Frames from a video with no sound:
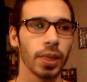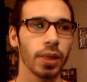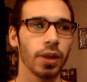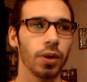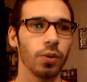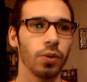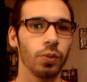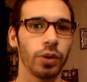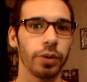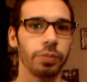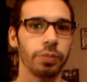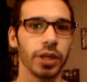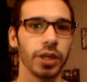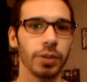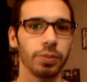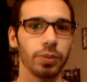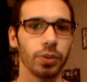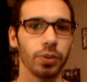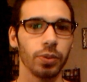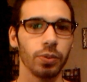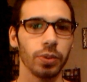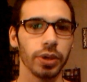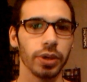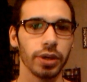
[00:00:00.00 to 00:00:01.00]
where
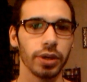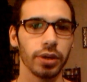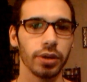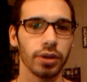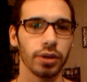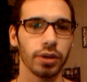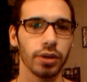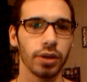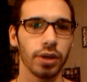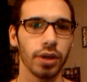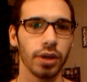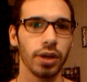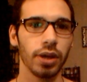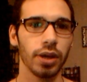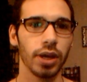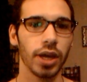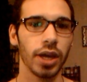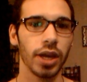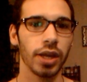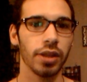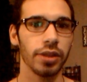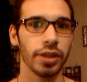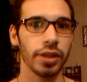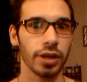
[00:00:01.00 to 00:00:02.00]
people will,
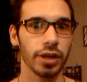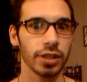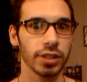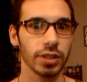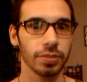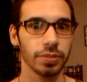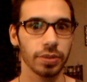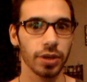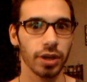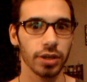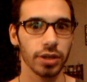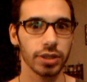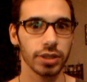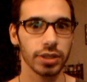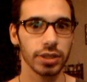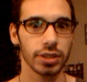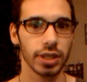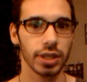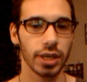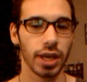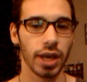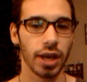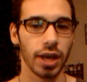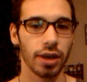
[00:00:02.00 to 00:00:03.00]
in their subconscious,
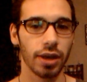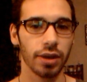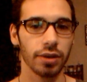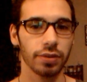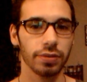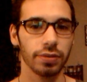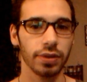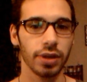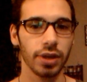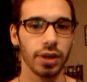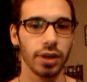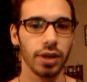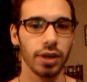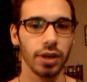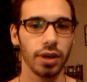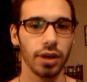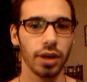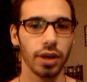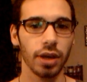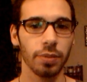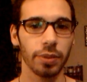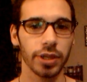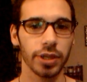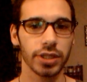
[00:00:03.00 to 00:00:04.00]
they have
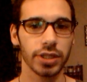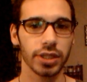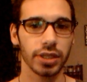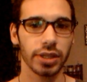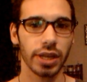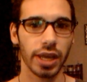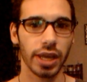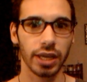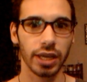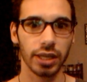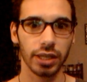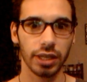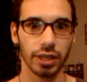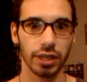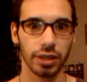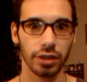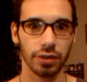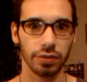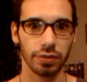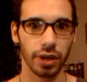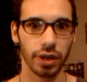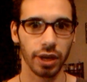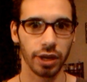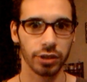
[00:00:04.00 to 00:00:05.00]
a bunch of negative
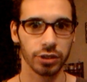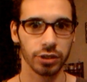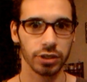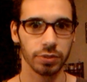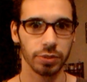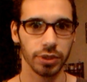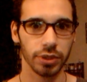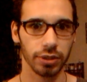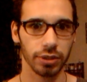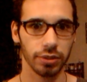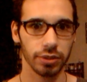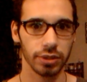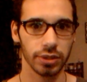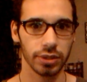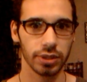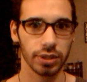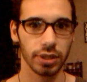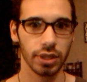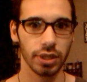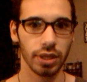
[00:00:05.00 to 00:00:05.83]
attributes